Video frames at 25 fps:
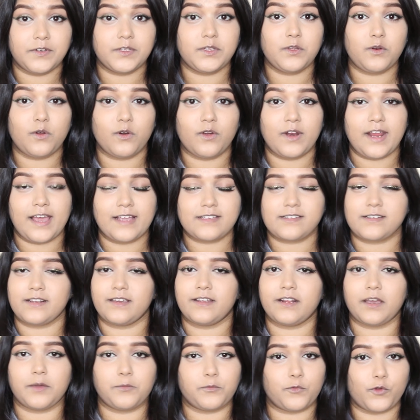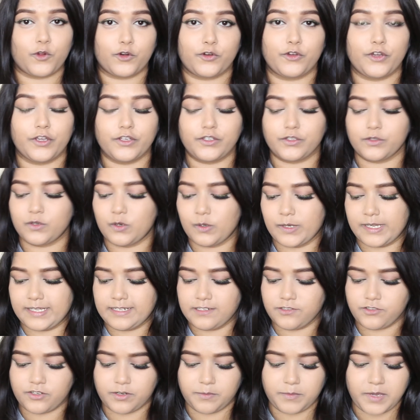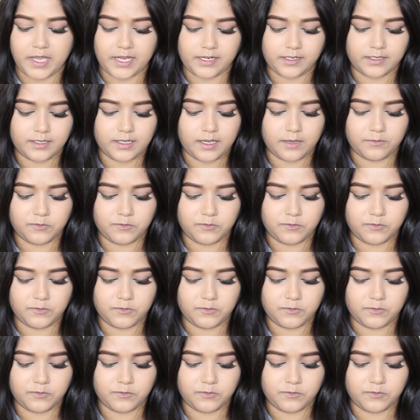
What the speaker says: for the lower lash line, I'm not going to go any dramatic.